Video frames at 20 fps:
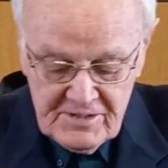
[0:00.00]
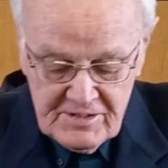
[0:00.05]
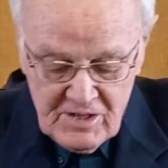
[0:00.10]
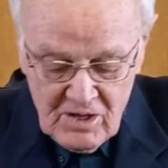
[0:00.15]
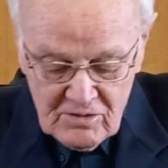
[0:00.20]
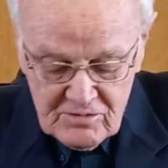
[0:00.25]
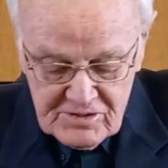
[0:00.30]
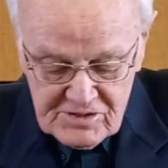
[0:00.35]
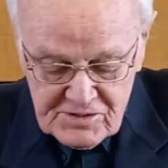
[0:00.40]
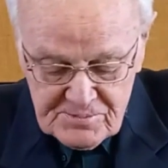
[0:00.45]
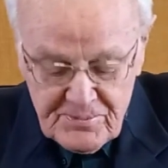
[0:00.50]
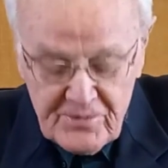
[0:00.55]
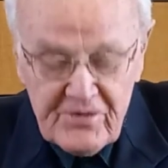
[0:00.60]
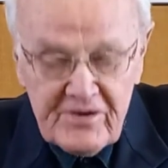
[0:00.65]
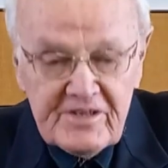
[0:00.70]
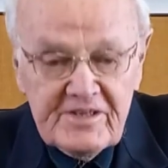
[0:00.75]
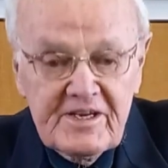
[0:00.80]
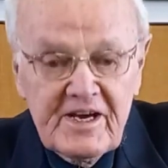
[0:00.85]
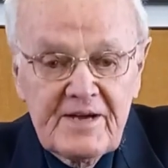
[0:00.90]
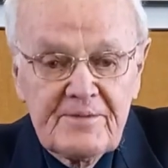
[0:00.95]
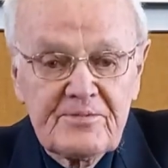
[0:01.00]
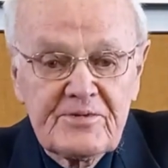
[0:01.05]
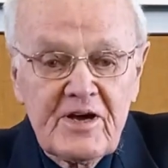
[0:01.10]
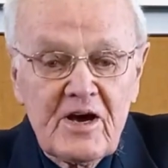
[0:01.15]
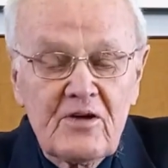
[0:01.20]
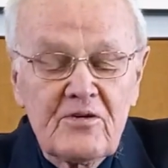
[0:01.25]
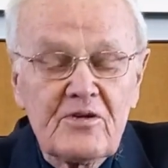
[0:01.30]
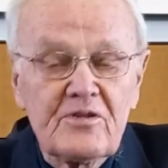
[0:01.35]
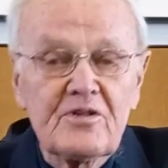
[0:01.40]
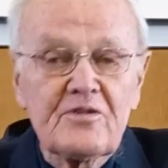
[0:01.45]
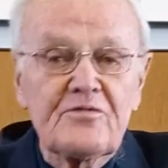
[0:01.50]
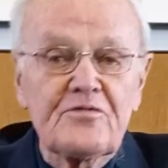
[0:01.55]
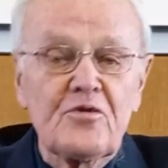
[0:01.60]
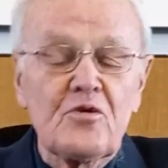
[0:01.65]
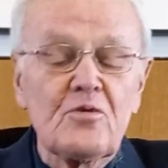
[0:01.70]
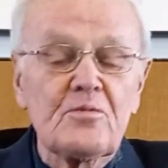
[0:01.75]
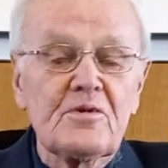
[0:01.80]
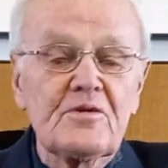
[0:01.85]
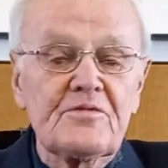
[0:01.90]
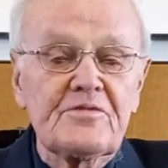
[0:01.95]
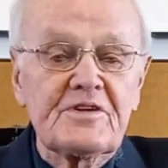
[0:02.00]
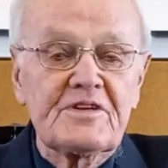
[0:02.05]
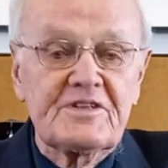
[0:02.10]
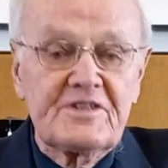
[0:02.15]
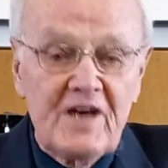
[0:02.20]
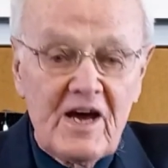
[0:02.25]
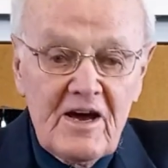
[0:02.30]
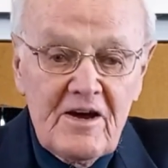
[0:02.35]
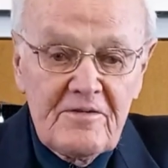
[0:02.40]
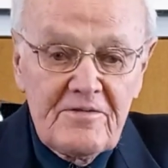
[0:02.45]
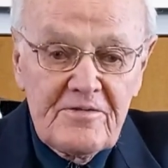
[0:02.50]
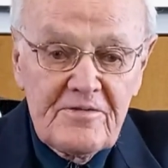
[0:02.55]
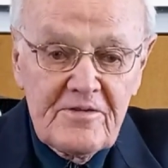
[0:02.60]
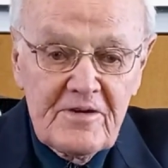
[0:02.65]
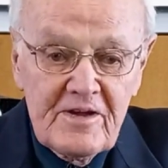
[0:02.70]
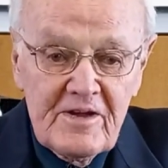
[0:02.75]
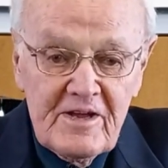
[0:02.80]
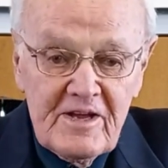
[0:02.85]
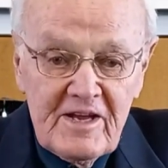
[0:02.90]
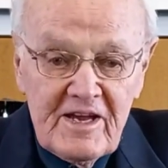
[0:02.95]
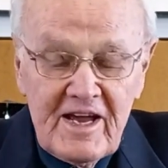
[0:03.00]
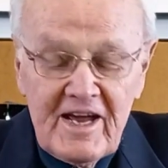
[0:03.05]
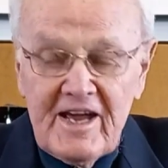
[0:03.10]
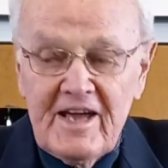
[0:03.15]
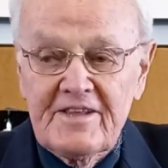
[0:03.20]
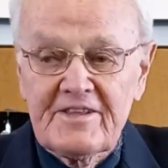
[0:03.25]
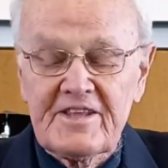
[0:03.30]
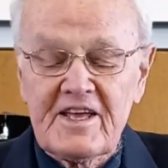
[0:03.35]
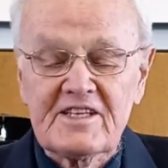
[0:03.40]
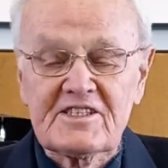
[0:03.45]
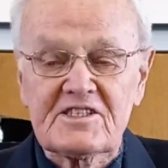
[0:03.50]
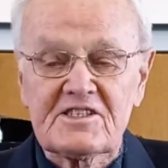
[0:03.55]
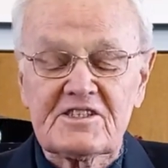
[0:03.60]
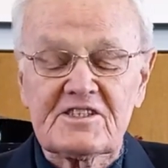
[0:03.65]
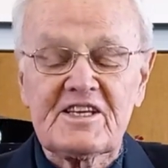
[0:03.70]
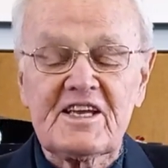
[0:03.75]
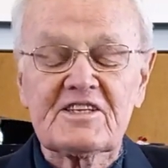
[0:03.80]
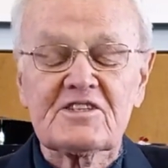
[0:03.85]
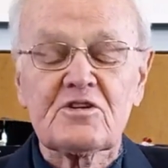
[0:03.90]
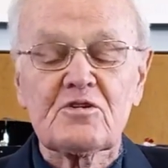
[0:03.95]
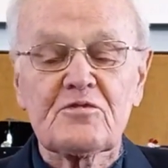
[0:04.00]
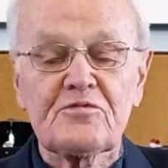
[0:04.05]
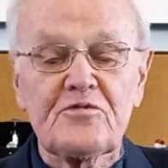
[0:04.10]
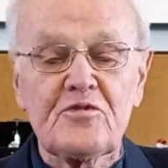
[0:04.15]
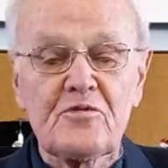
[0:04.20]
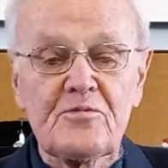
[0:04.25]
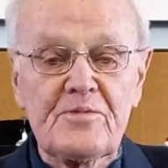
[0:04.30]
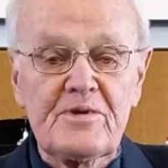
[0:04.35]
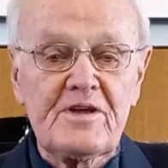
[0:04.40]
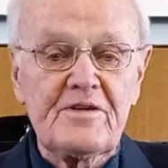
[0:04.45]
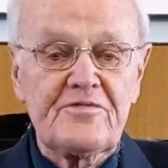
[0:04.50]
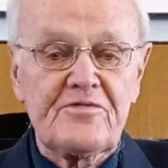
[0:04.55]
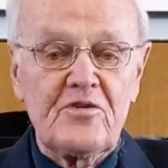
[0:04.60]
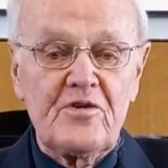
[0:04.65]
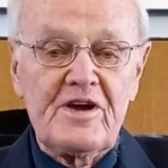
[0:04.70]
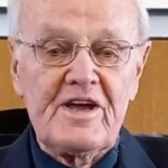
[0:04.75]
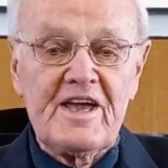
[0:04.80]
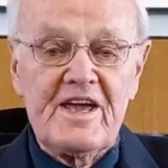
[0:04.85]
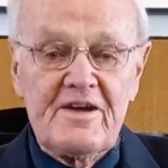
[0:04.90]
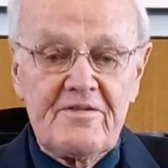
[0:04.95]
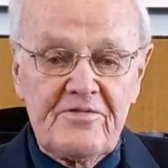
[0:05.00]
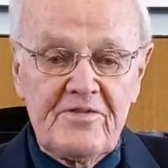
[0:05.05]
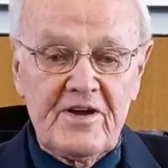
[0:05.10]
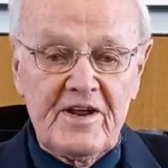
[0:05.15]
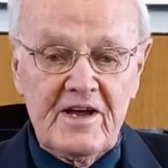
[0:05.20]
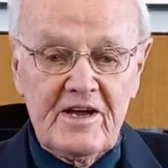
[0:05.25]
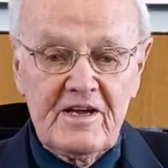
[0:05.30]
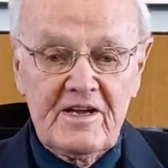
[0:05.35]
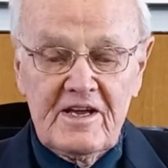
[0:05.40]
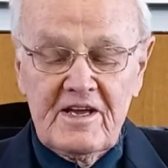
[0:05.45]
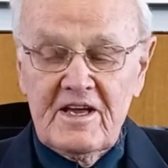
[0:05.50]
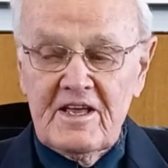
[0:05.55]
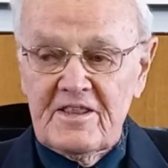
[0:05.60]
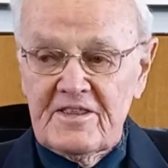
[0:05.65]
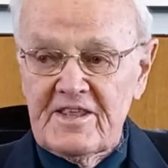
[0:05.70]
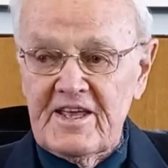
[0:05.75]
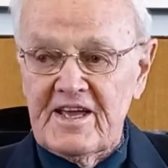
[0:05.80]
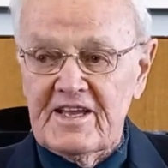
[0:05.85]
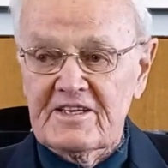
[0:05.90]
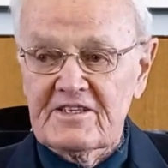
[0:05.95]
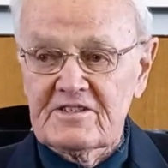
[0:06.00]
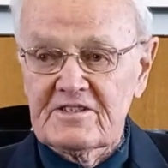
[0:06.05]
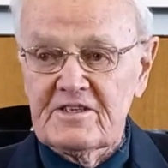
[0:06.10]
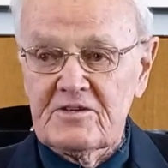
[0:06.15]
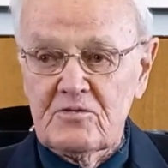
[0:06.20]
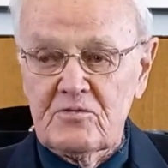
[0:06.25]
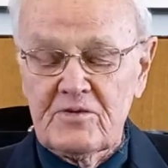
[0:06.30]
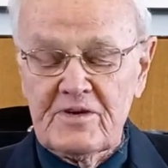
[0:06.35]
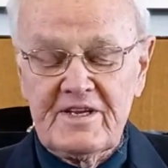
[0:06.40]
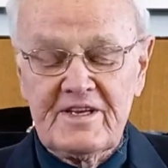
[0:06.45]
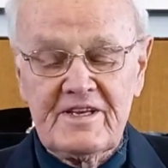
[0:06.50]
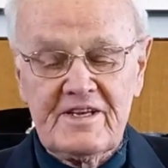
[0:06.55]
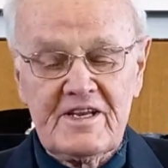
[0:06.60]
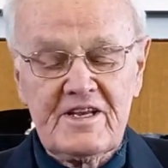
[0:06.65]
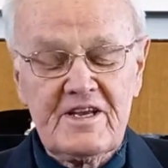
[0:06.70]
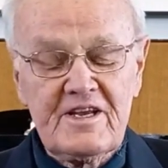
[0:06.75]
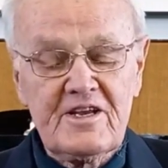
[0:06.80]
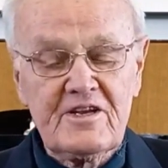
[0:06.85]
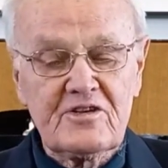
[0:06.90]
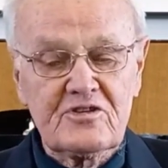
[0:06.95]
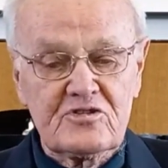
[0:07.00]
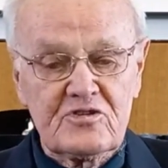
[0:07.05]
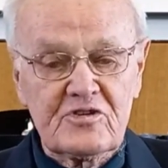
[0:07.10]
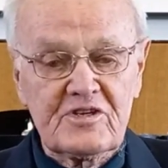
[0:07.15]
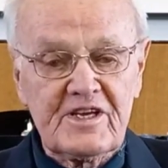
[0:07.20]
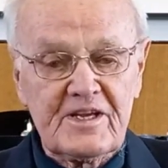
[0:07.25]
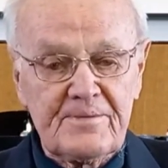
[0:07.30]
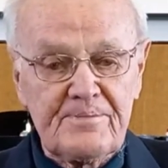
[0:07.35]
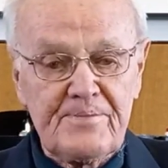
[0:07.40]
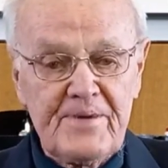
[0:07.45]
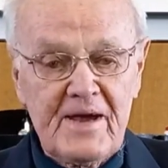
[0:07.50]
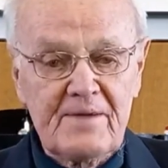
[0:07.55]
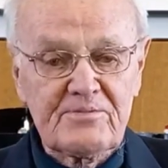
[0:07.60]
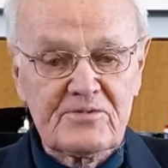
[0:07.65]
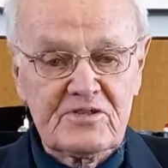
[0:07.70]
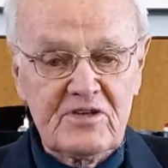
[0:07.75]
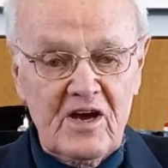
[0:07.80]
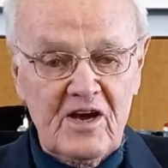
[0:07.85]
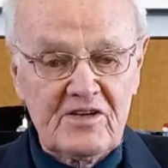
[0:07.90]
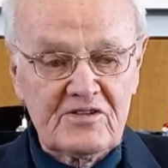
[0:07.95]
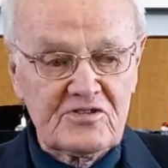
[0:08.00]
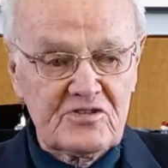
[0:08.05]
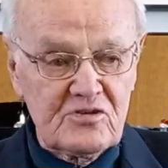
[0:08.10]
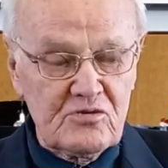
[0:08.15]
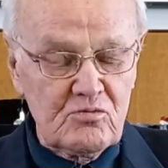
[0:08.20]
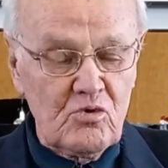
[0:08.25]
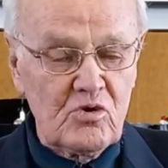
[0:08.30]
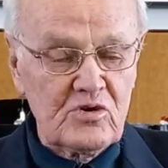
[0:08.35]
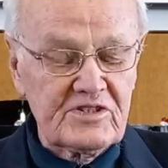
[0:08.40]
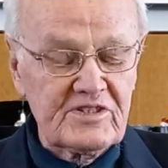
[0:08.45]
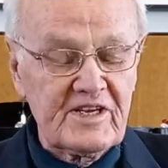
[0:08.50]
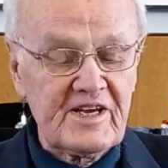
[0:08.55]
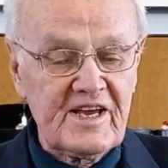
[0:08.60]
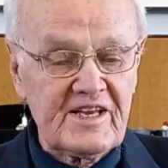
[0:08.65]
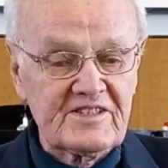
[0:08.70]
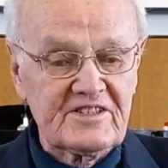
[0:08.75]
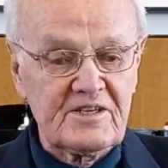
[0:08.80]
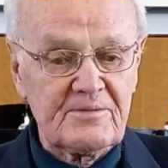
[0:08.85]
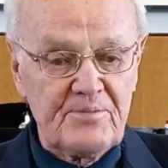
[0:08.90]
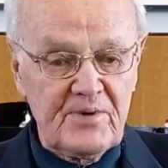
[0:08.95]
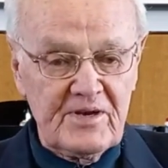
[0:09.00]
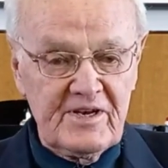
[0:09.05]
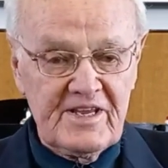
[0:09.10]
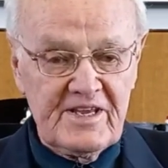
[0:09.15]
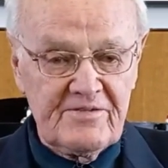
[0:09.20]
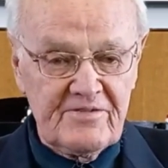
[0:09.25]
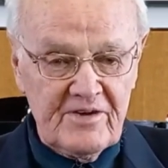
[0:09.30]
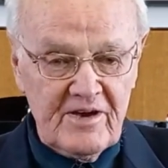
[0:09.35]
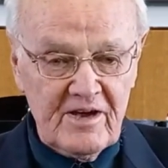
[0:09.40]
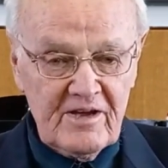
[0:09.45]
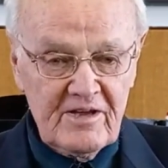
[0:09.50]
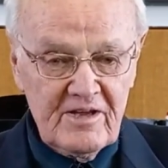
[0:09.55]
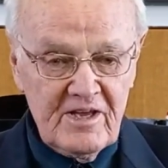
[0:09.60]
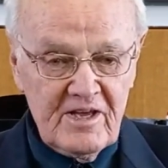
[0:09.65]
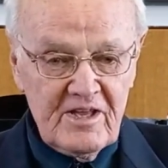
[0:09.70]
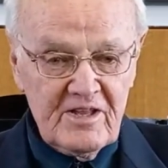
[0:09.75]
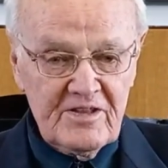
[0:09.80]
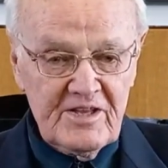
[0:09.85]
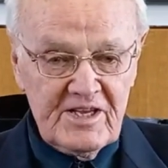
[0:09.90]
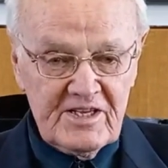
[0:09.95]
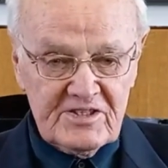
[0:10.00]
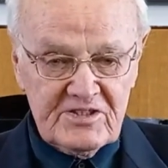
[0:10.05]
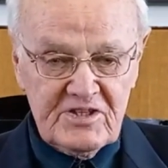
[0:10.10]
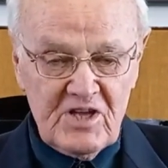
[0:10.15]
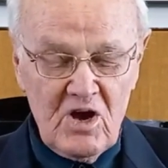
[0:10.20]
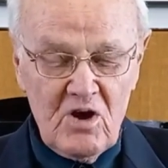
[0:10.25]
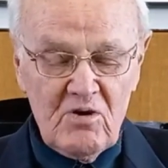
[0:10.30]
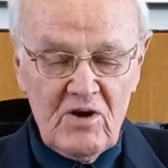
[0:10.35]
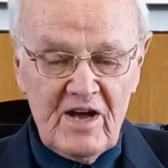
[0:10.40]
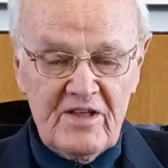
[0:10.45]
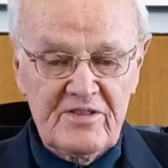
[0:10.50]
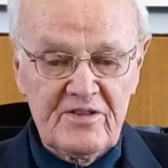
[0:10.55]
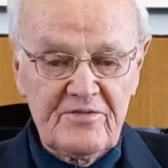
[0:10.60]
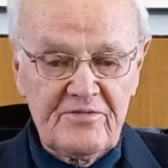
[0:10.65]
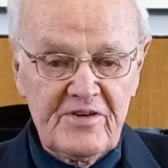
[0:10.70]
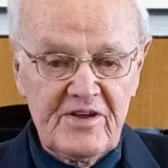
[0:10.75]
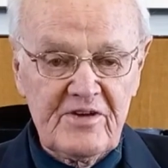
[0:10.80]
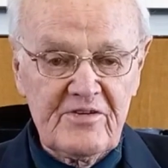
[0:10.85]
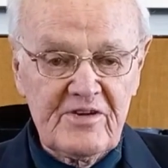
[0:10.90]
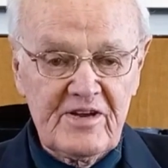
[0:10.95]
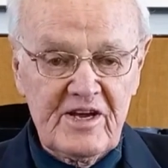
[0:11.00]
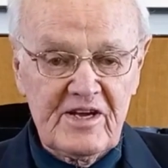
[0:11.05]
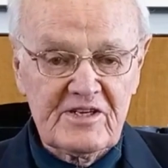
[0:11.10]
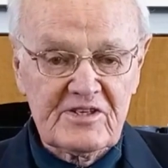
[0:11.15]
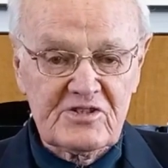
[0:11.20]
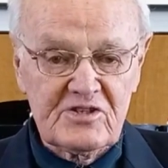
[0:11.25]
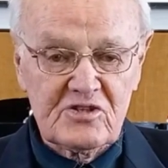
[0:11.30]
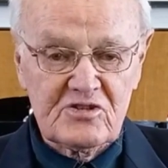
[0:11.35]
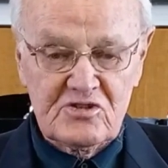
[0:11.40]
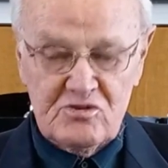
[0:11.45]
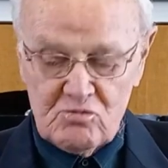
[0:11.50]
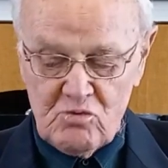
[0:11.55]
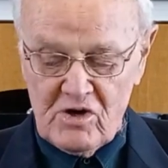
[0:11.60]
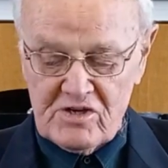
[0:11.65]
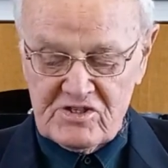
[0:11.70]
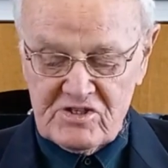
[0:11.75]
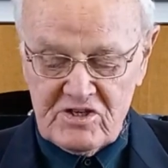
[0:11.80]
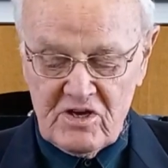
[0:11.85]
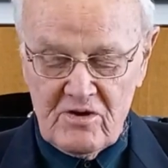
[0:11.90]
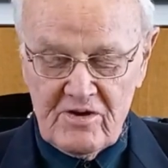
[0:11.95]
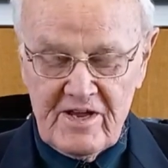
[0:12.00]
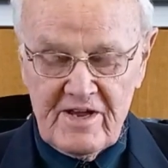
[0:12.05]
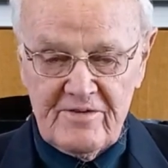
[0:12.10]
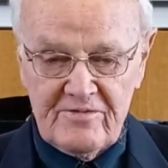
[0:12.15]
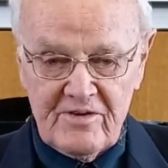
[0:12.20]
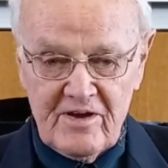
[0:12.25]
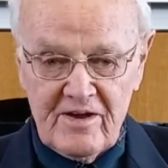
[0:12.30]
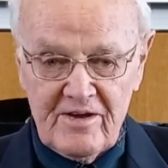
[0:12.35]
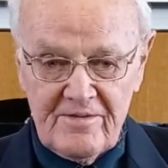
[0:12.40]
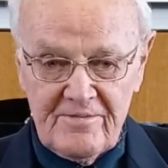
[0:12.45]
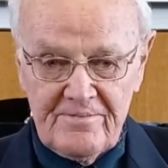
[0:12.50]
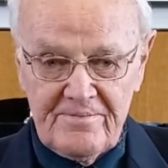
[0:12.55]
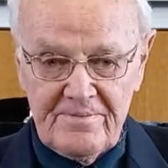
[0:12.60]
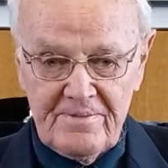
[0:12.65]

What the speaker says: Holy Spirit came down in the form of a dove, and that settled for me forever that we need to get baptized in water as a believer. There's no other variations whatsoever.